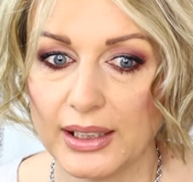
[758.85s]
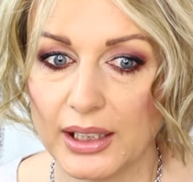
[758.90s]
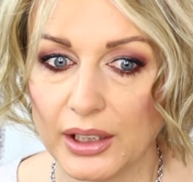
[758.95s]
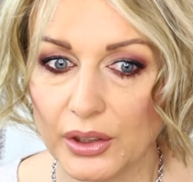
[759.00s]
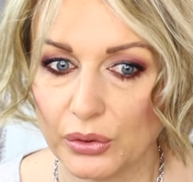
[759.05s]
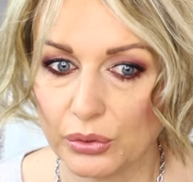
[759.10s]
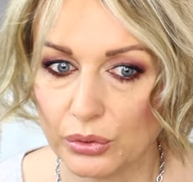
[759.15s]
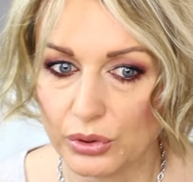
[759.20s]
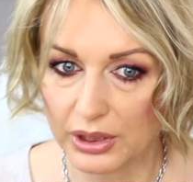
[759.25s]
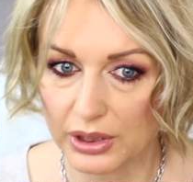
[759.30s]

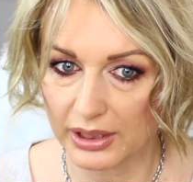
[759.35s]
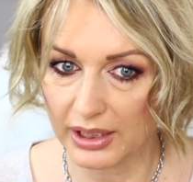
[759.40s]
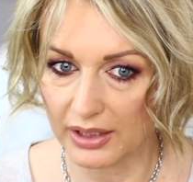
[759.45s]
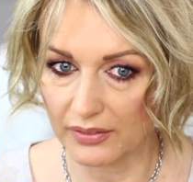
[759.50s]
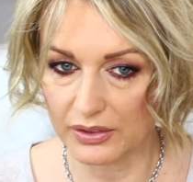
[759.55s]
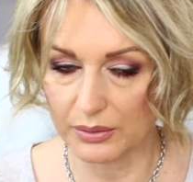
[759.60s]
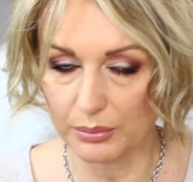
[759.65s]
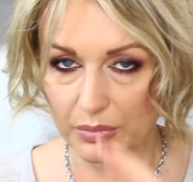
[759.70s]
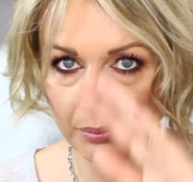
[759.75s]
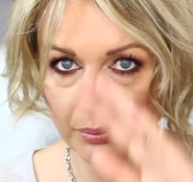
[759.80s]
That usually
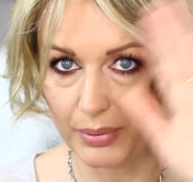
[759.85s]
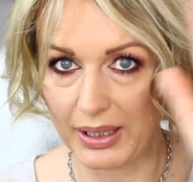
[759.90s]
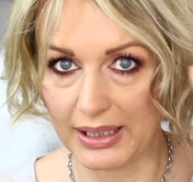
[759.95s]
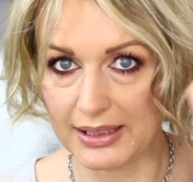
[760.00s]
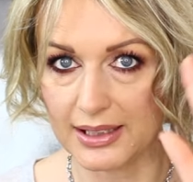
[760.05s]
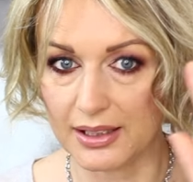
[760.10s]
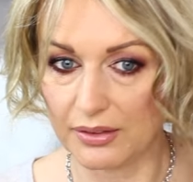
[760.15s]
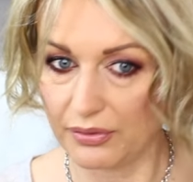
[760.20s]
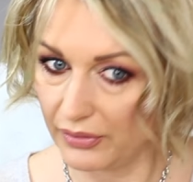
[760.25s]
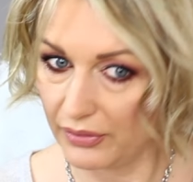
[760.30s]
gives me
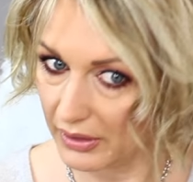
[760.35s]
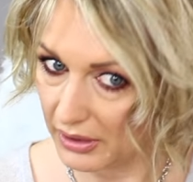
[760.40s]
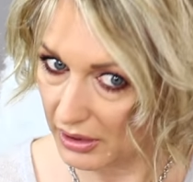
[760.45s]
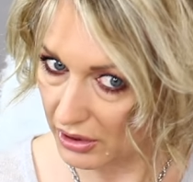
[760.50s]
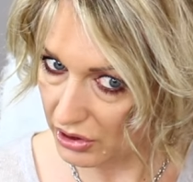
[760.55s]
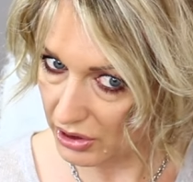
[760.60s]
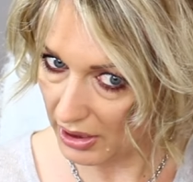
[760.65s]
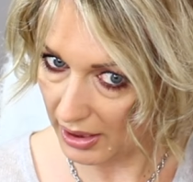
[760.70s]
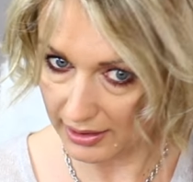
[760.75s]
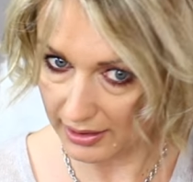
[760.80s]
better
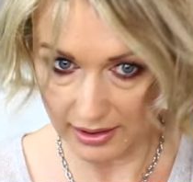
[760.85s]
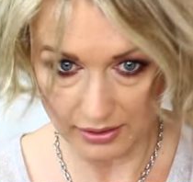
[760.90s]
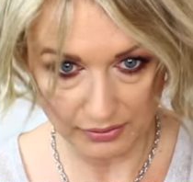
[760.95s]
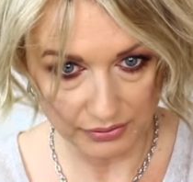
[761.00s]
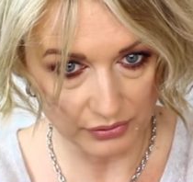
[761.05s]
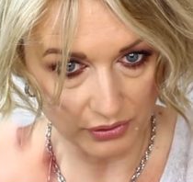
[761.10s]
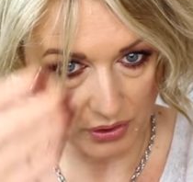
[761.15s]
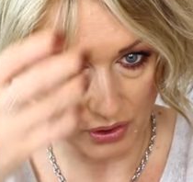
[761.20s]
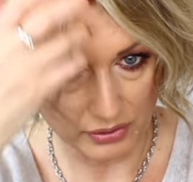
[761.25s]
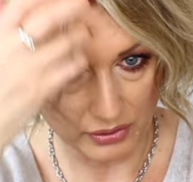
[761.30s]
finish at the
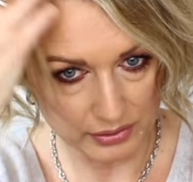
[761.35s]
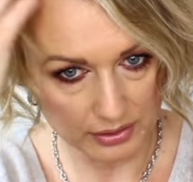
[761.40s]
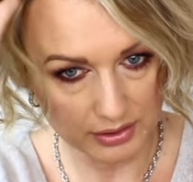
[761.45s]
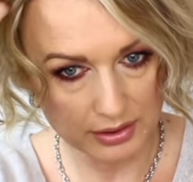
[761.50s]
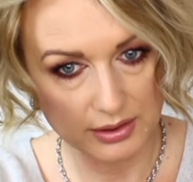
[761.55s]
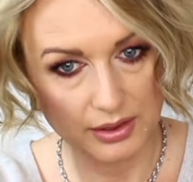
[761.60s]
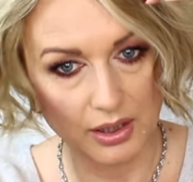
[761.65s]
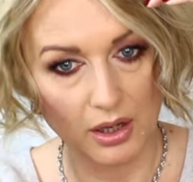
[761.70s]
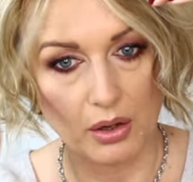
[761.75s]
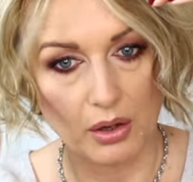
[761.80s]
front.
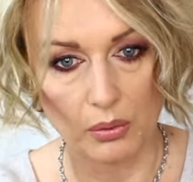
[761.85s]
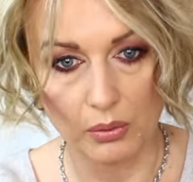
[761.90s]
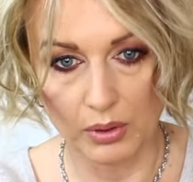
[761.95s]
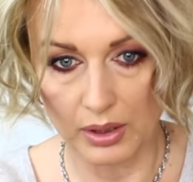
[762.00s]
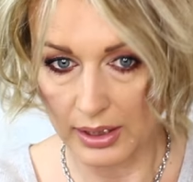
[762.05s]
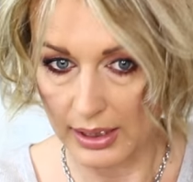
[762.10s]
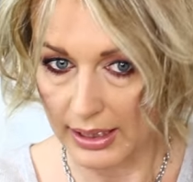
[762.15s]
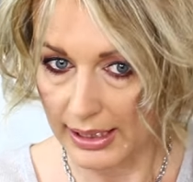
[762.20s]
So